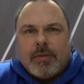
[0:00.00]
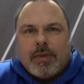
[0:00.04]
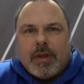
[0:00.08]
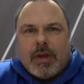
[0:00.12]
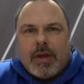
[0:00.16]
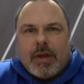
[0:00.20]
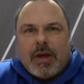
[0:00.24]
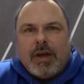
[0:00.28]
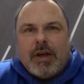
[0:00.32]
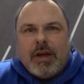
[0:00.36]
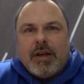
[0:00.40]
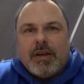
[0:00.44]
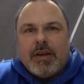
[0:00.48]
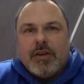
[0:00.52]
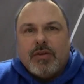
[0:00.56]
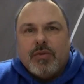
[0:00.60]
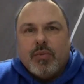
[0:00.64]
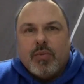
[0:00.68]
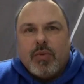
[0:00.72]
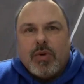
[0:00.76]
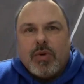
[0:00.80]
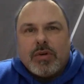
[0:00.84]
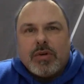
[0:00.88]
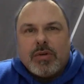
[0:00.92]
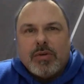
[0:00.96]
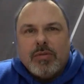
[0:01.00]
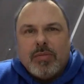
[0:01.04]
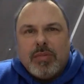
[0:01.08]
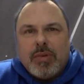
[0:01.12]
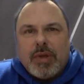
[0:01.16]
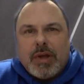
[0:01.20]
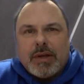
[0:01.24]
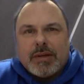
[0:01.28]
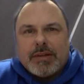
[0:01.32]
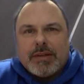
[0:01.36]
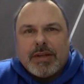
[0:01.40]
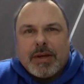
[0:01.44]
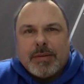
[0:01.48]
Hi, and welcome to
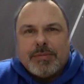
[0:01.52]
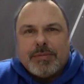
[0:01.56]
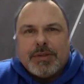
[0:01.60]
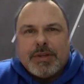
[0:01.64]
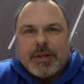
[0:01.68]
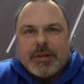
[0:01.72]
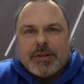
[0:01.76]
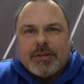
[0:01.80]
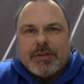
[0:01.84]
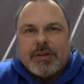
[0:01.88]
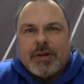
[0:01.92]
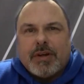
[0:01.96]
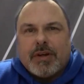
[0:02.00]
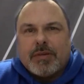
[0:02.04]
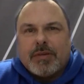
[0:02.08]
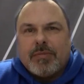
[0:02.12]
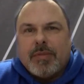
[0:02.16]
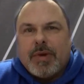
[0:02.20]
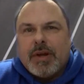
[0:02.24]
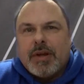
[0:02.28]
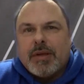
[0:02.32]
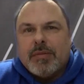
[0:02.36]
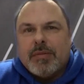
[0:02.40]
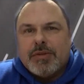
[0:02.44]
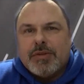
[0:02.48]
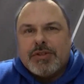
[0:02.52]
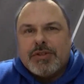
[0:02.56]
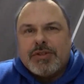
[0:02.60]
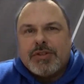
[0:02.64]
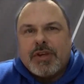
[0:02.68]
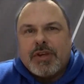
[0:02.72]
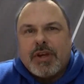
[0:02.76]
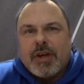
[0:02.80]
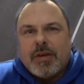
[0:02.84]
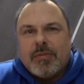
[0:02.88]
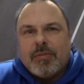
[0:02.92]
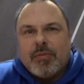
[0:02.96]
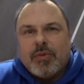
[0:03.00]
Blacktop Tech Talk. My name is
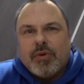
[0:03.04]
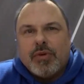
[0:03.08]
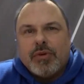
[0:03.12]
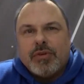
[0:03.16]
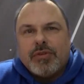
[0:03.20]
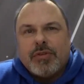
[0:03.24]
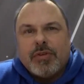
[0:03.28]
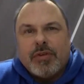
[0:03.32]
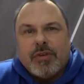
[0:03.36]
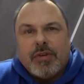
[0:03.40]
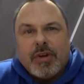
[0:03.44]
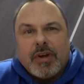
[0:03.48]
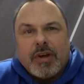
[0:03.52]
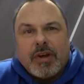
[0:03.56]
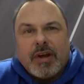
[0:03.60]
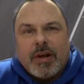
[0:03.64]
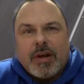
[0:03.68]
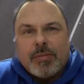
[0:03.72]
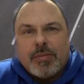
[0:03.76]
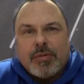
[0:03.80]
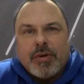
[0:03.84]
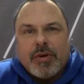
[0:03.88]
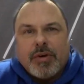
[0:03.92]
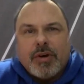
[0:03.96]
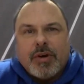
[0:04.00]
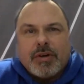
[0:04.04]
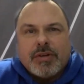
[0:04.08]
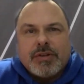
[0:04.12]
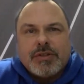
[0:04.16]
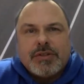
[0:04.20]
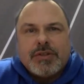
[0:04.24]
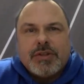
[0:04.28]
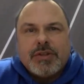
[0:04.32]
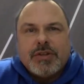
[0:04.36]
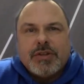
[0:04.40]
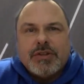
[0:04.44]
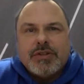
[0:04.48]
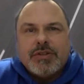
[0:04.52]
Scott Morse, and I operate
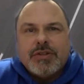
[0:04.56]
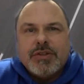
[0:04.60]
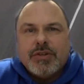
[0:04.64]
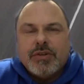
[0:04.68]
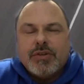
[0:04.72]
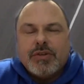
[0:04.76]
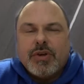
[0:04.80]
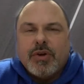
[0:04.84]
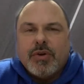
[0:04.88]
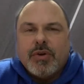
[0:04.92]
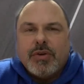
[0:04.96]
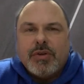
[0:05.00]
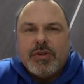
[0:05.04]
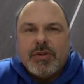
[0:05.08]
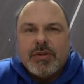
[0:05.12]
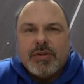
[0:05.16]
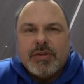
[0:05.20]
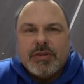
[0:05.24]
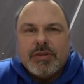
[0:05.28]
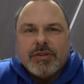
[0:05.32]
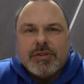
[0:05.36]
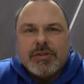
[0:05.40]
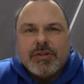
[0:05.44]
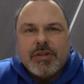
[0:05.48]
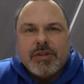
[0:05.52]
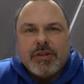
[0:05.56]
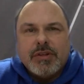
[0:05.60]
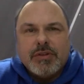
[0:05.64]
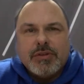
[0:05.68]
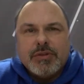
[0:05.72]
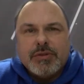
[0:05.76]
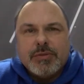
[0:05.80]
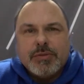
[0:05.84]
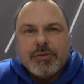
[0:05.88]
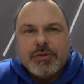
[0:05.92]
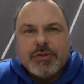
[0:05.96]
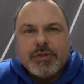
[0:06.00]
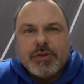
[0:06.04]
Arch City Seal Coating in St.
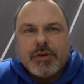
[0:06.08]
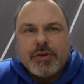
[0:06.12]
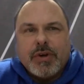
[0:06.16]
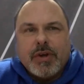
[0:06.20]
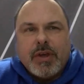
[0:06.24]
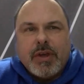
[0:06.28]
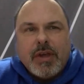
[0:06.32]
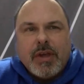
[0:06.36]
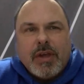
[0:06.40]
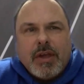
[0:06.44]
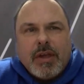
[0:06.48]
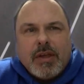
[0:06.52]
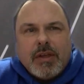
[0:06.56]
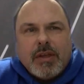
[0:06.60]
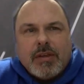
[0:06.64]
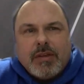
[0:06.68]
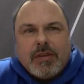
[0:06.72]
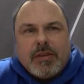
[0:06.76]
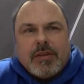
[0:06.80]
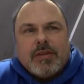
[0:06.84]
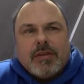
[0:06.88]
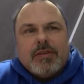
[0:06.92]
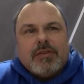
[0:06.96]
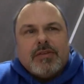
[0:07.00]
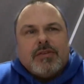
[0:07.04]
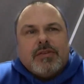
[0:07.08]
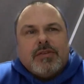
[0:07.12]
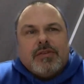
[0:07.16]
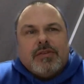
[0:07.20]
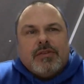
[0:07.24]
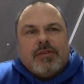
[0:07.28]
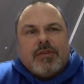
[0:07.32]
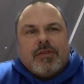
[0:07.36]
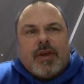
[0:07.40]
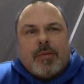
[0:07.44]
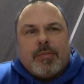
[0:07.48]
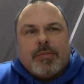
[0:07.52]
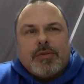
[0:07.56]
Louis, Missouri. This
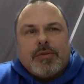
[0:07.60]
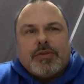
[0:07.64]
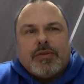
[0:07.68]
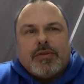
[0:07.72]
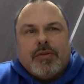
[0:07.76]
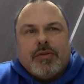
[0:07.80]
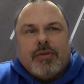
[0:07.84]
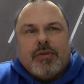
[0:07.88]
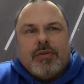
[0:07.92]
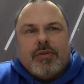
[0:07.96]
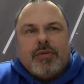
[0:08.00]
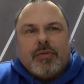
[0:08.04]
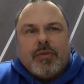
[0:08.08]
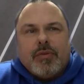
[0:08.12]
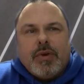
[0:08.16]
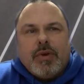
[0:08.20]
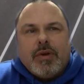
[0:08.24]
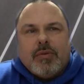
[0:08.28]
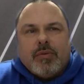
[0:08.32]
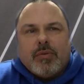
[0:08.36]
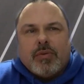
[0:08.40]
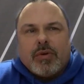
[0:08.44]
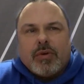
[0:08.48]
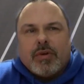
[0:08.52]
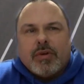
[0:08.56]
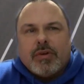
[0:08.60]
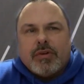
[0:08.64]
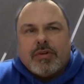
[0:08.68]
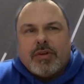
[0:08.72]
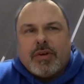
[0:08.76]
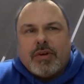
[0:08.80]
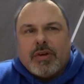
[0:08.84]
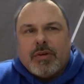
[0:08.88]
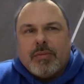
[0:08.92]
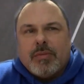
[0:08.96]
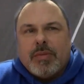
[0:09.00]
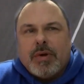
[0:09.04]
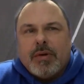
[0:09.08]
is episode 3, and we're going to
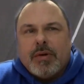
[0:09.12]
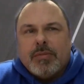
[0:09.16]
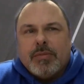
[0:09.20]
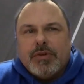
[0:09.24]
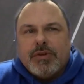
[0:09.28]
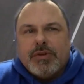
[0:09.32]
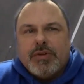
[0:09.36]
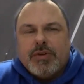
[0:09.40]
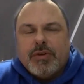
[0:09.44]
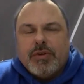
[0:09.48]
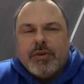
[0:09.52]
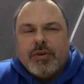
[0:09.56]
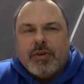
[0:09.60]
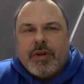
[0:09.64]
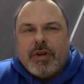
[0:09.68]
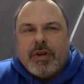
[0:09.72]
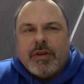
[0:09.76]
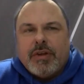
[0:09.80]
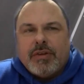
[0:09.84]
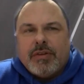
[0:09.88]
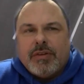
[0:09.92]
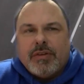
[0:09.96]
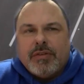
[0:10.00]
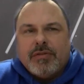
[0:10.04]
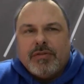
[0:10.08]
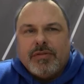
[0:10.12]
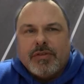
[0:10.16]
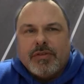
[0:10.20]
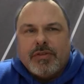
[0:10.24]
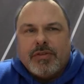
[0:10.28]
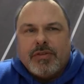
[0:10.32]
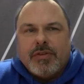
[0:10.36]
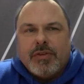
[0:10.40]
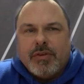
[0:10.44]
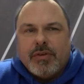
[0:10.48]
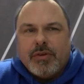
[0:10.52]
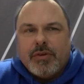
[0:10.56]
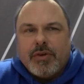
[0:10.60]
talk about material handling for
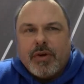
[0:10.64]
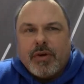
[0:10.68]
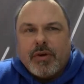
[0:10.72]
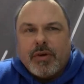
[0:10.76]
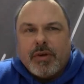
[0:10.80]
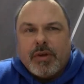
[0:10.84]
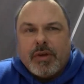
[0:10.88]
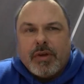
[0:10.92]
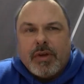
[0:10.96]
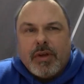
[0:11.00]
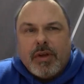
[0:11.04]
seal coating.